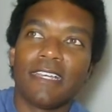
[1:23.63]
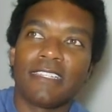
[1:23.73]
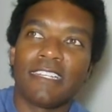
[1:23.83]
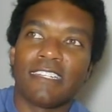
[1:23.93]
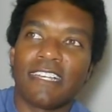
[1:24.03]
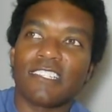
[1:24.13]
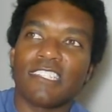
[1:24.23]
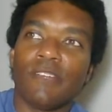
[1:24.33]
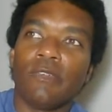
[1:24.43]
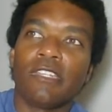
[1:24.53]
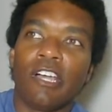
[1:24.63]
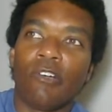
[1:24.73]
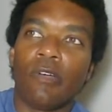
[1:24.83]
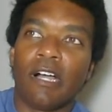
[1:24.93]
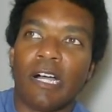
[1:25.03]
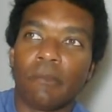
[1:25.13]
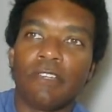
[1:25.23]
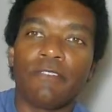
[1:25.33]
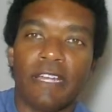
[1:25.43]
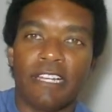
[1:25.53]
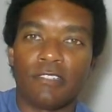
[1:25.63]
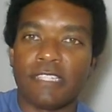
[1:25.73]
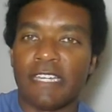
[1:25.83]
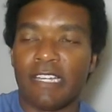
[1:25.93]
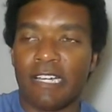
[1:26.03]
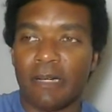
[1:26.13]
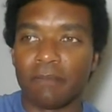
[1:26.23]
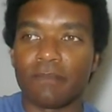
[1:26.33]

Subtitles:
and then the next thing we know, we find out that